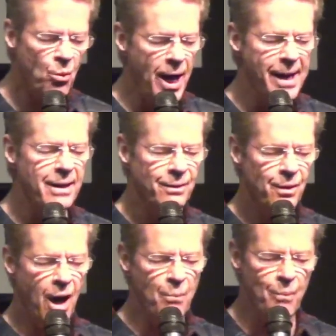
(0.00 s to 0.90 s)
way,
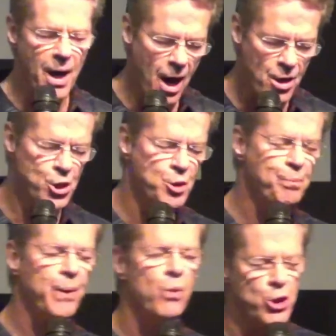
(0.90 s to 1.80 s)
our, my, our
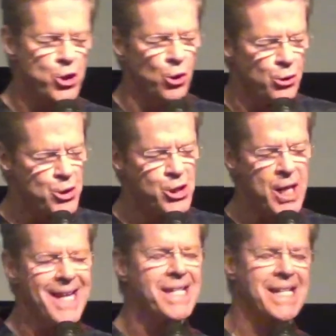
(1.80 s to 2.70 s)
spiritual
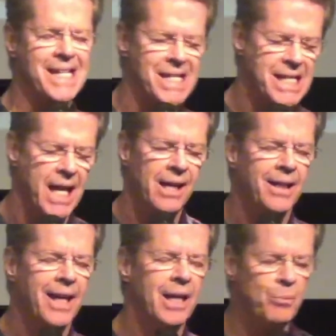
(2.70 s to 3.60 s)
senses
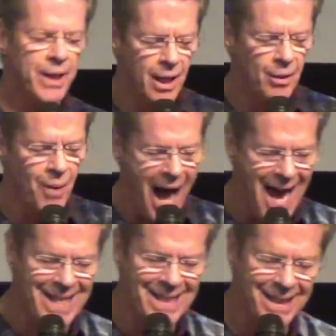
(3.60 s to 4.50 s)
can become
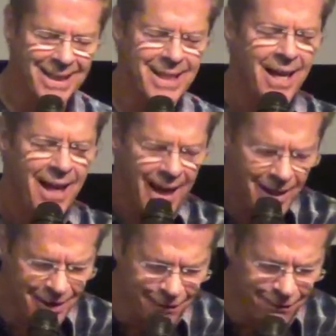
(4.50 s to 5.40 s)
heightened
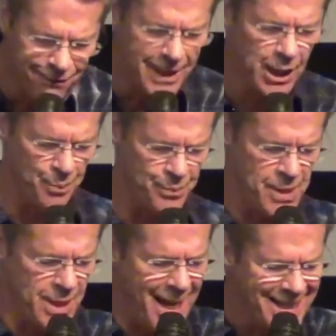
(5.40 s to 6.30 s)
and developed
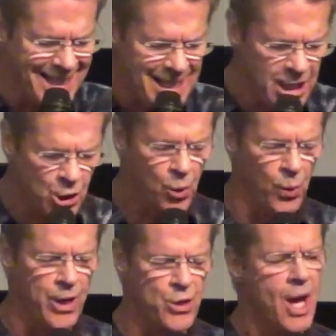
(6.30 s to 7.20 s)
and, and
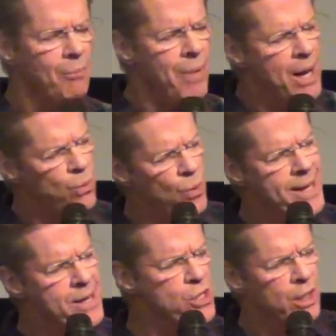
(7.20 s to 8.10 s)
increase by
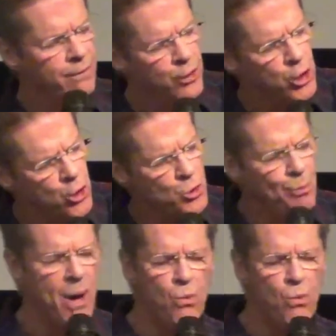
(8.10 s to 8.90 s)
reason of use, by